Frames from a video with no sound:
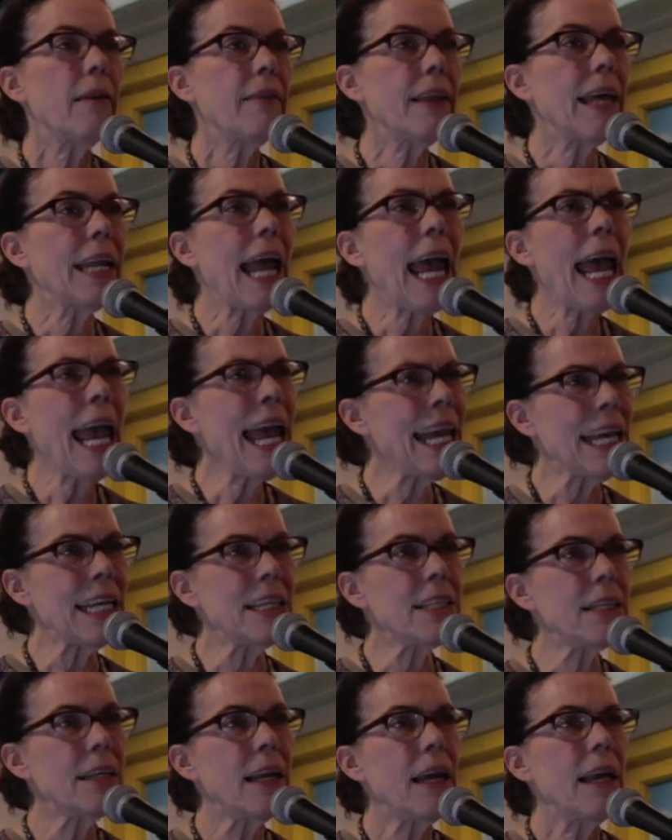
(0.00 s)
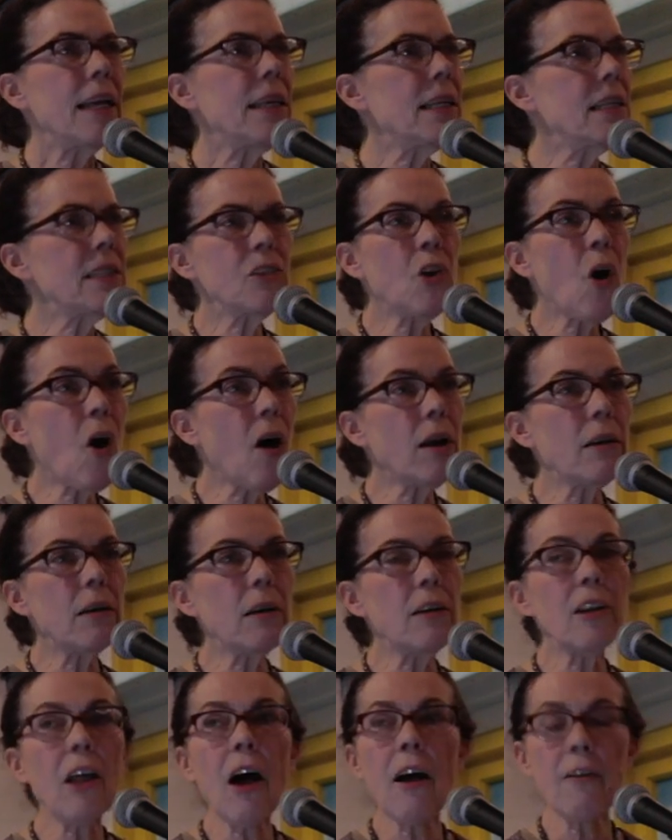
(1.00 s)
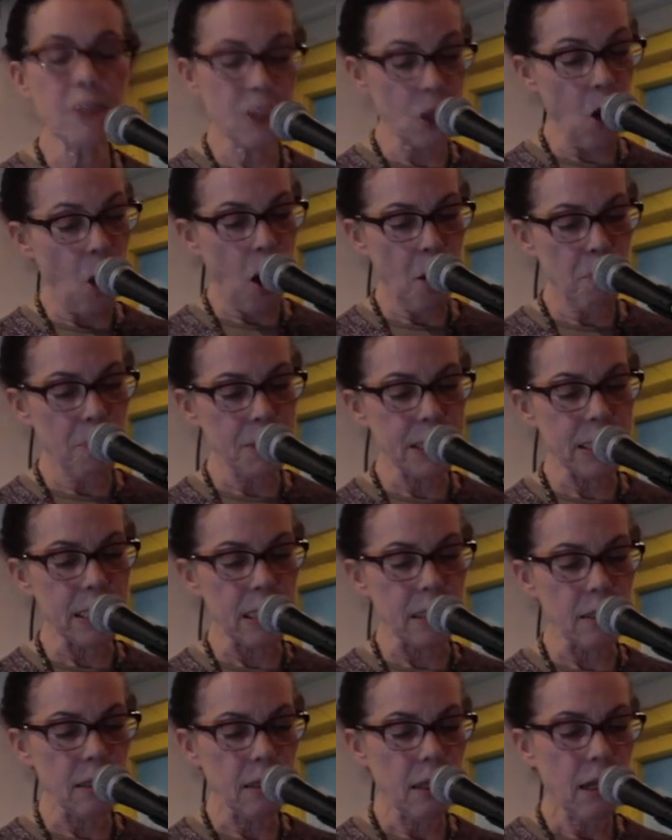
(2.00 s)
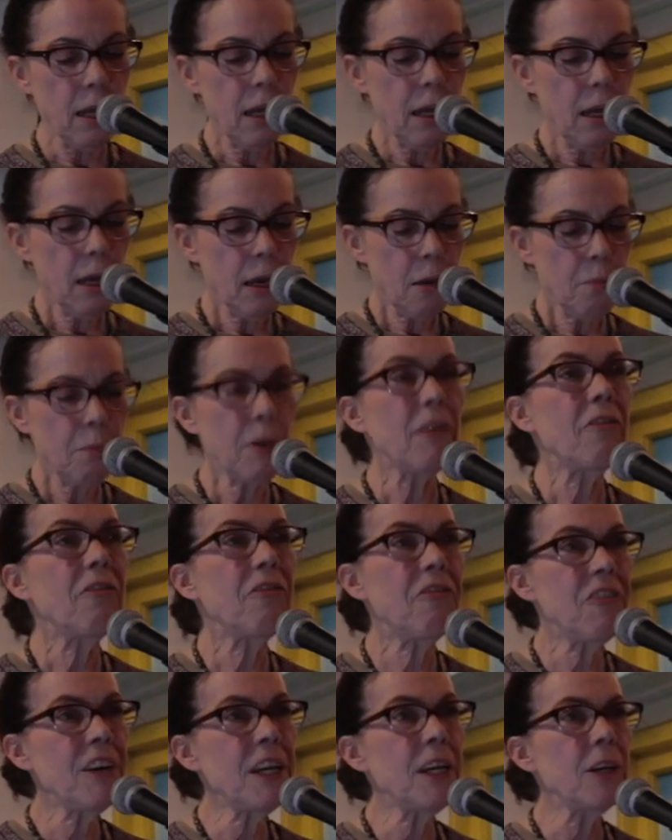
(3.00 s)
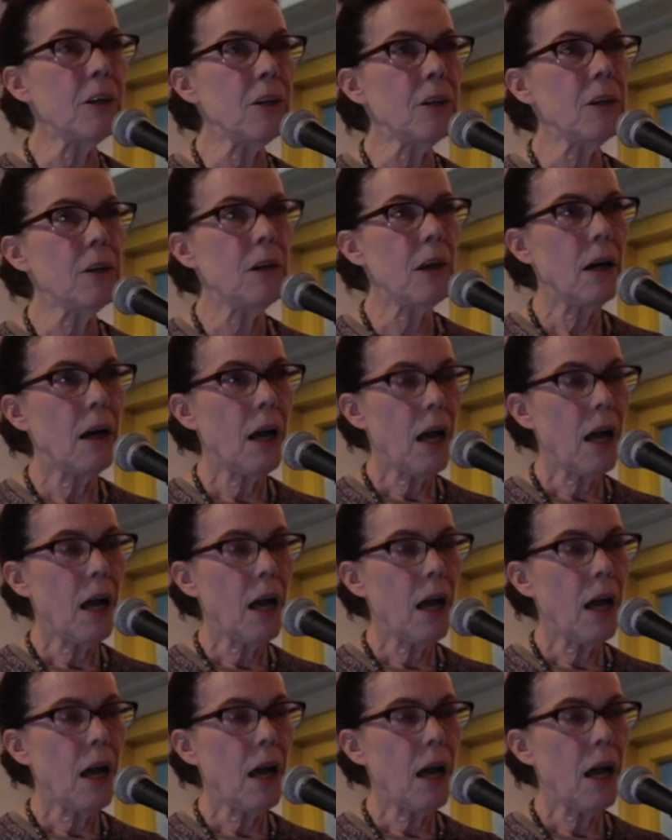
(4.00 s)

that hate is not love's opposite, but fear,